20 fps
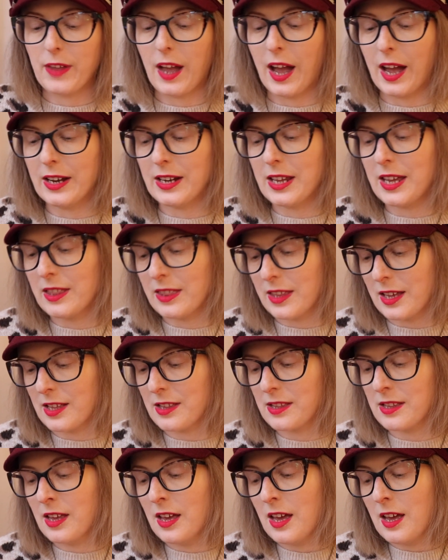And in
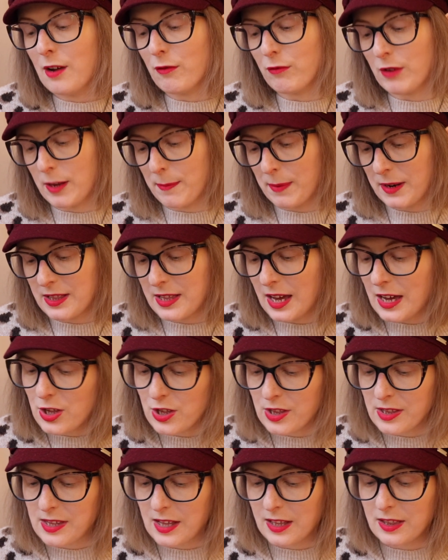this
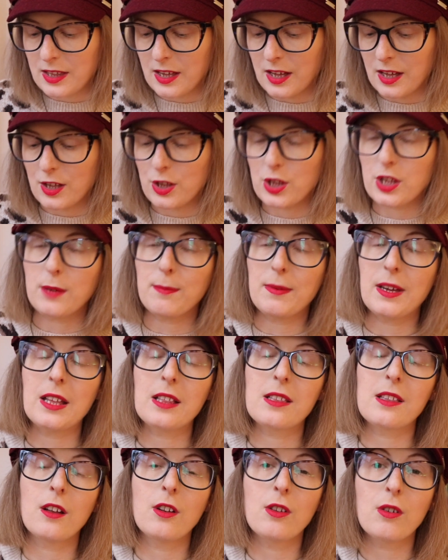rehabilitation center, she
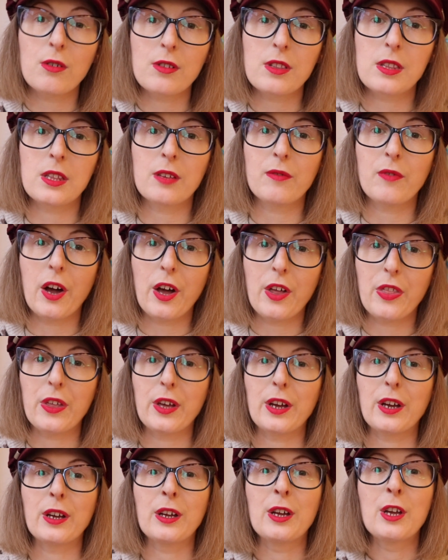meets lots of
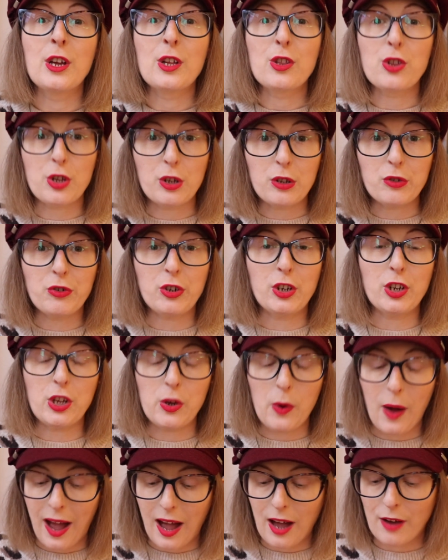other children
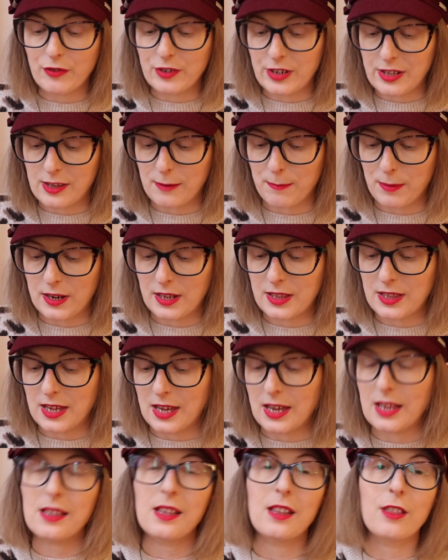who have
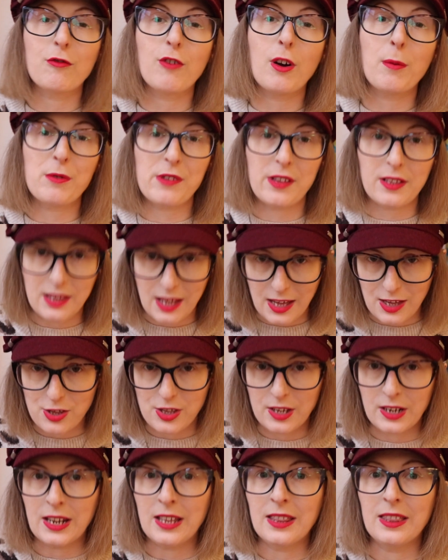disabilities. The
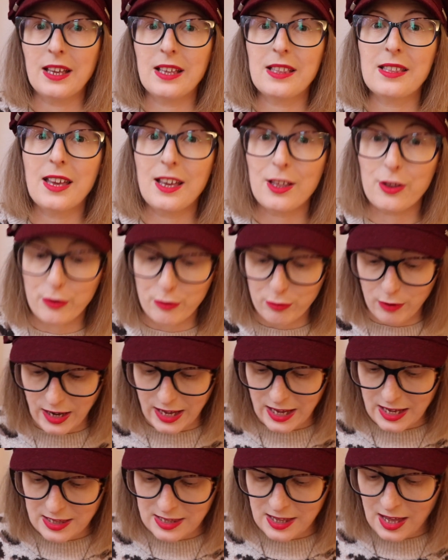representation in this is
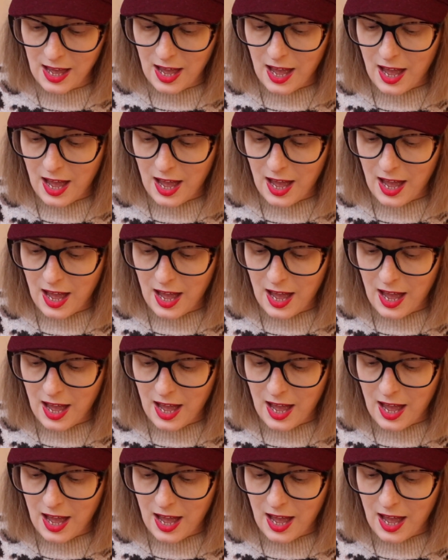great.